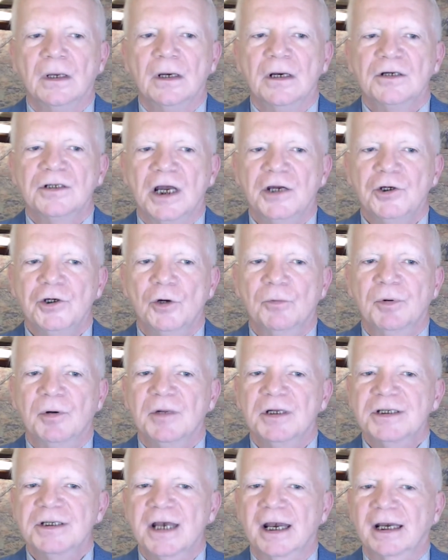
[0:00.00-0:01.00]
Tenure
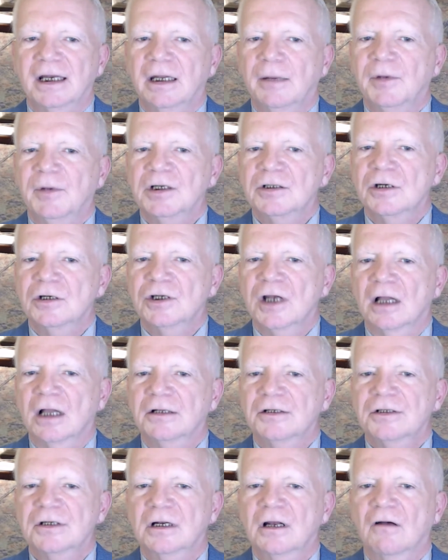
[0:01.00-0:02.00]
permits academics to
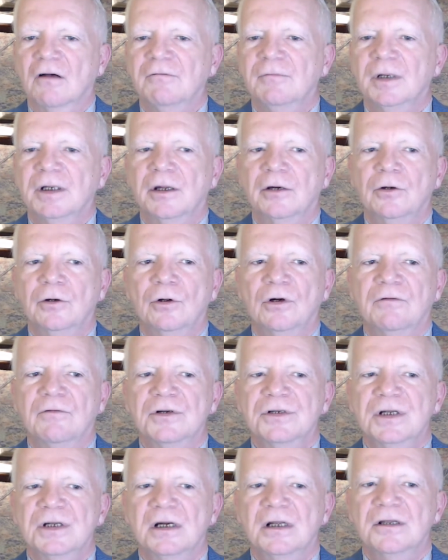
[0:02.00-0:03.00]
challenge the government, their
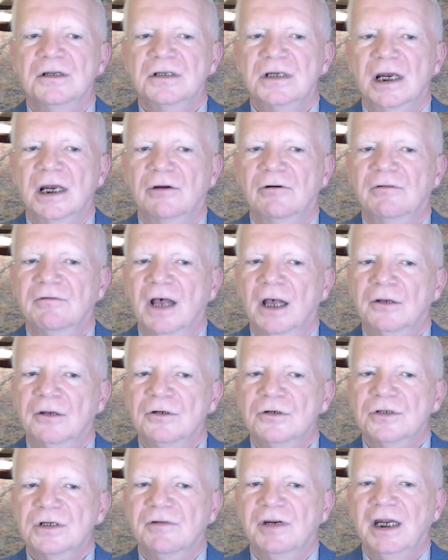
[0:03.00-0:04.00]
university, and the sacred
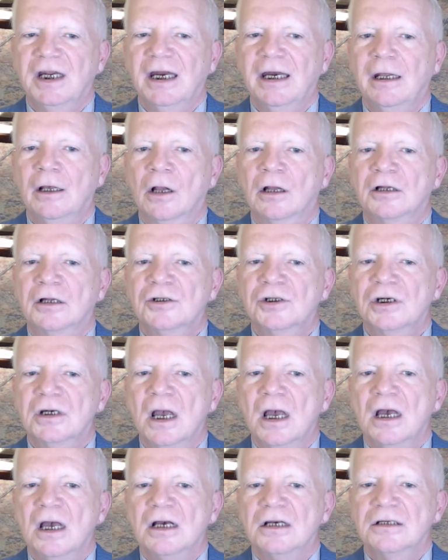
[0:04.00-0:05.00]
values of an ideology,
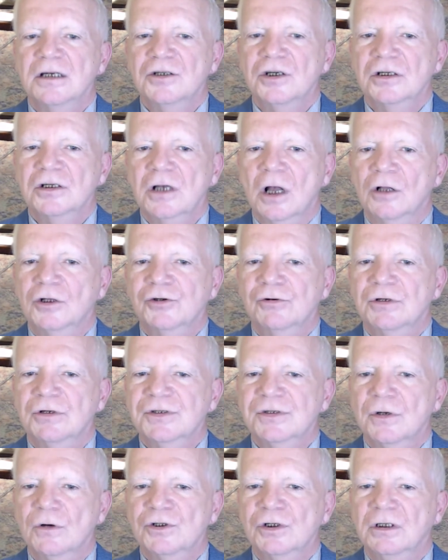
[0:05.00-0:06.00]
such as cultural
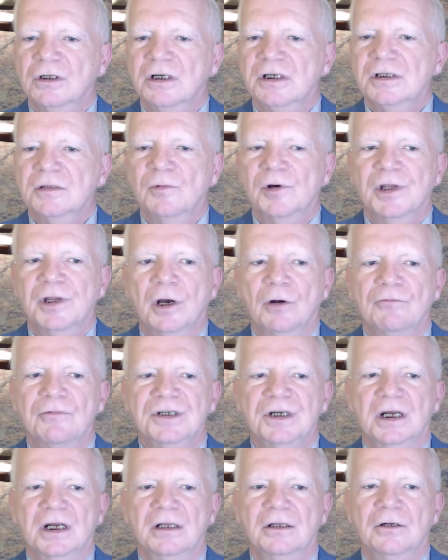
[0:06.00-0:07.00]
socialism, without
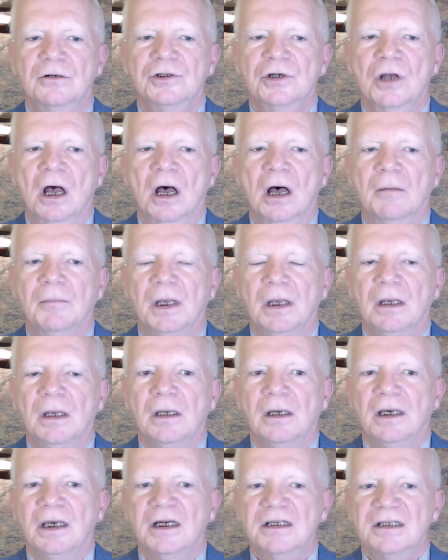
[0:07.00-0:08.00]
risking their job.
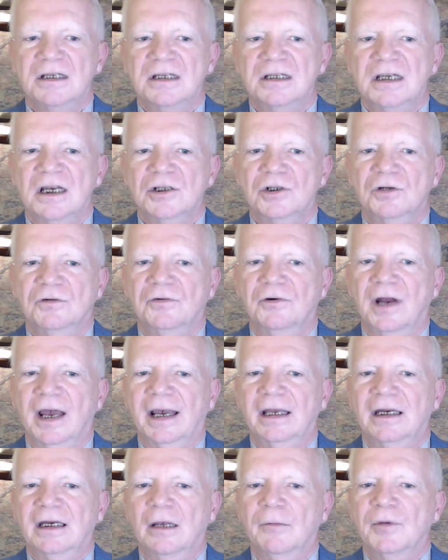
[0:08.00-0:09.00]
It is essential for
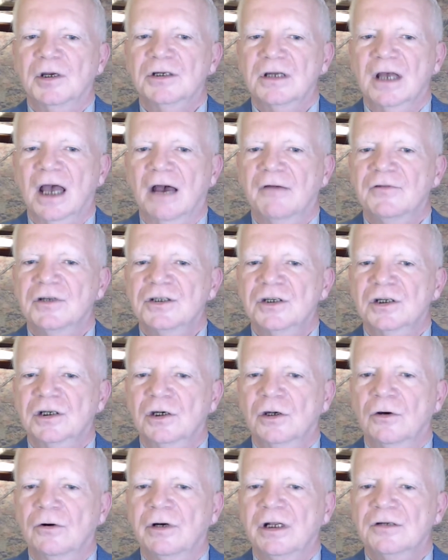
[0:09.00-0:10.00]
academics to have this
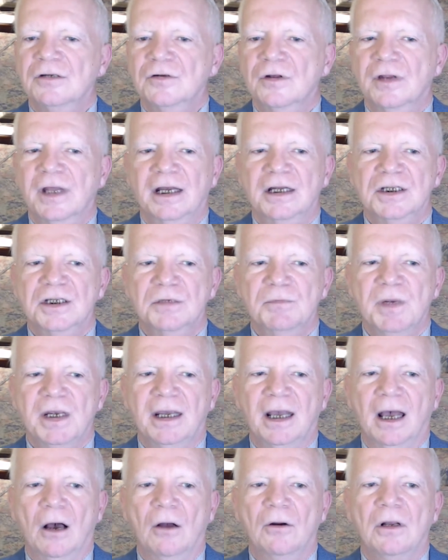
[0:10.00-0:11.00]
security so they can
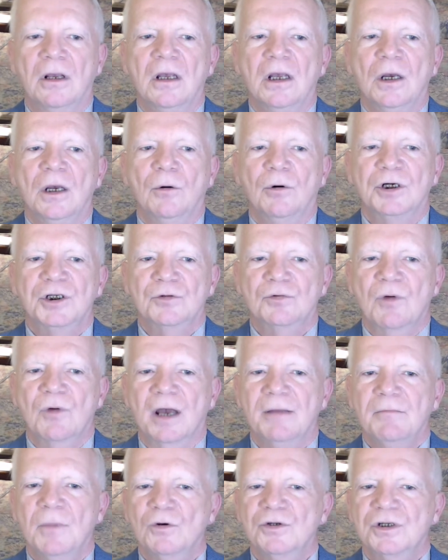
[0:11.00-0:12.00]
speak out, which is why
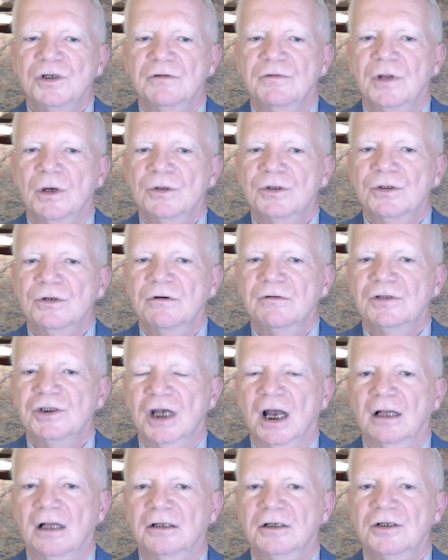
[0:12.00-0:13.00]
most of those who have
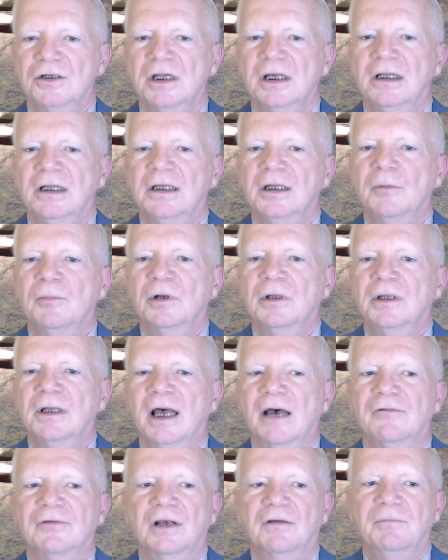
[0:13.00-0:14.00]
challenged the liberal
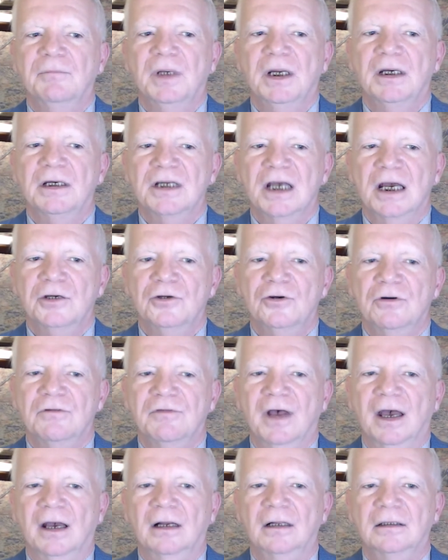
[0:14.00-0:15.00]
left have been tenured
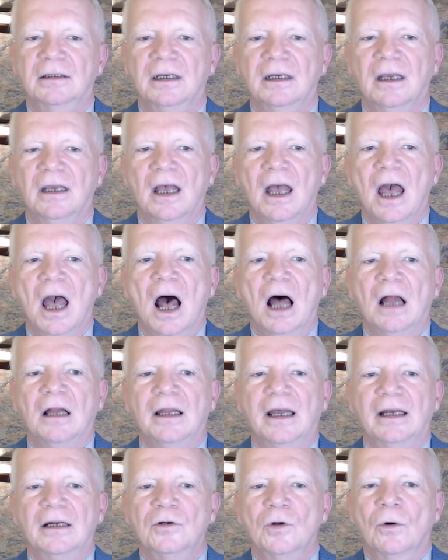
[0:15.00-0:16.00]
faculty,
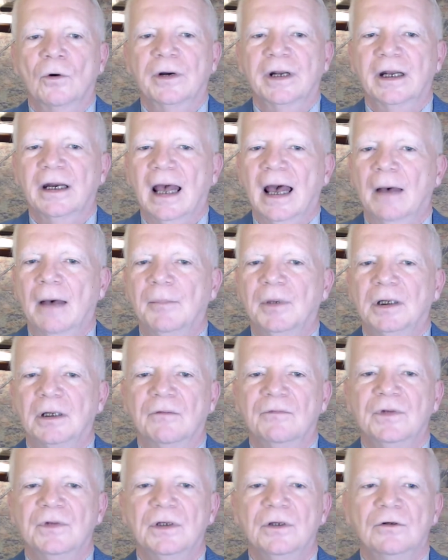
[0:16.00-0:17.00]
like Dorian Abbott
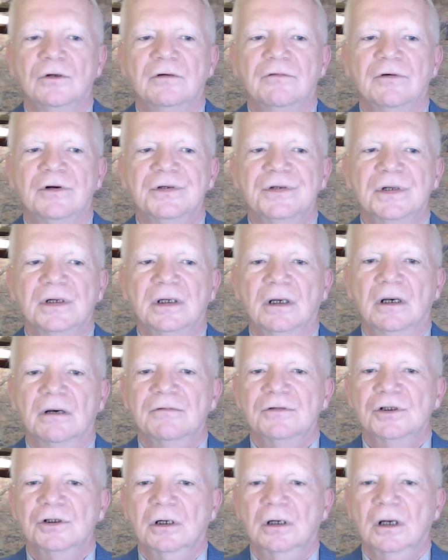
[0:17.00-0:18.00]
of the University of
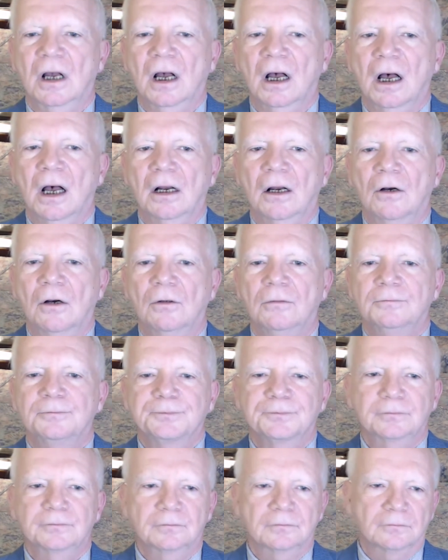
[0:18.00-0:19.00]
Chicago.
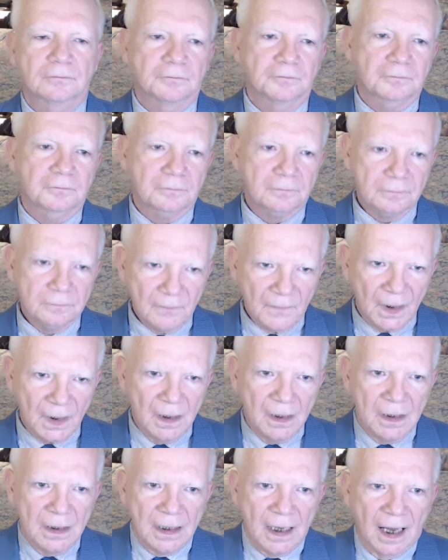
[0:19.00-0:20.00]

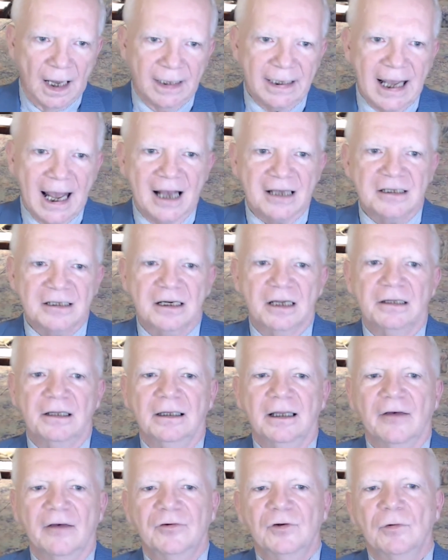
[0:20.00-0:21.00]
Aghast at the
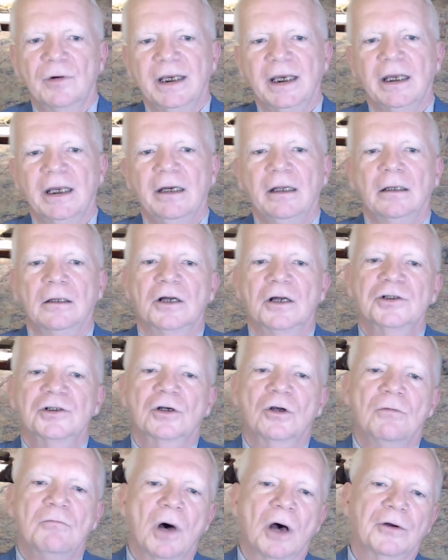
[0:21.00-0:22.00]
left-wing
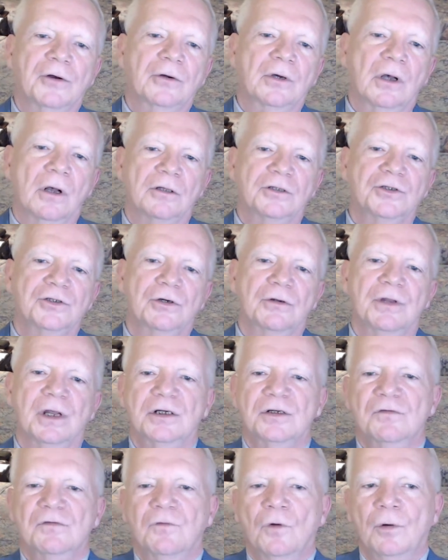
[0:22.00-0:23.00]
ideological monoculture that
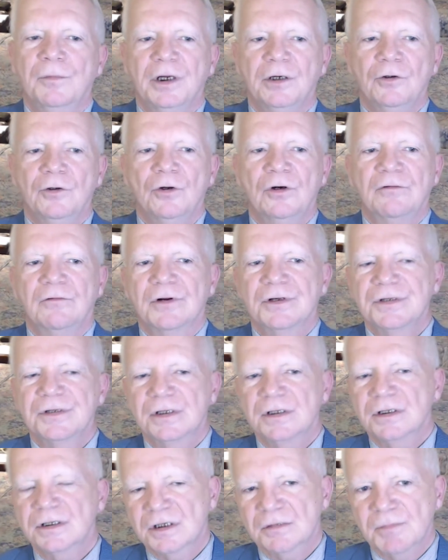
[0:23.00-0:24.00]
is formed in
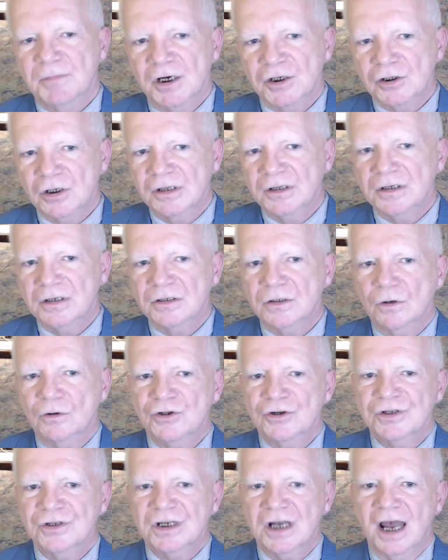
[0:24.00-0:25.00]
universities, especially the
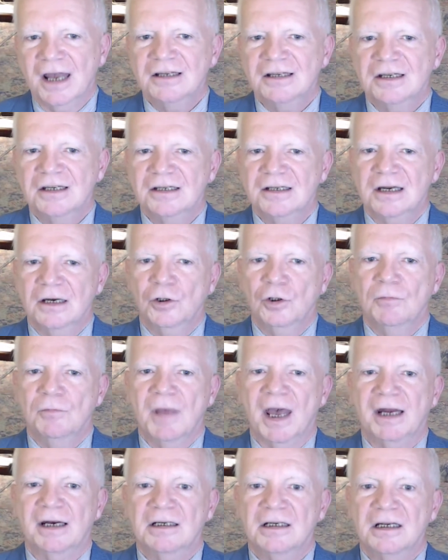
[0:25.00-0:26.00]
social sciences and
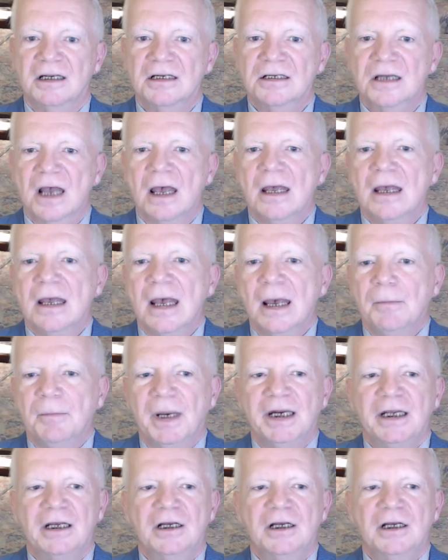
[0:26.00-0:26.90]
humanities, many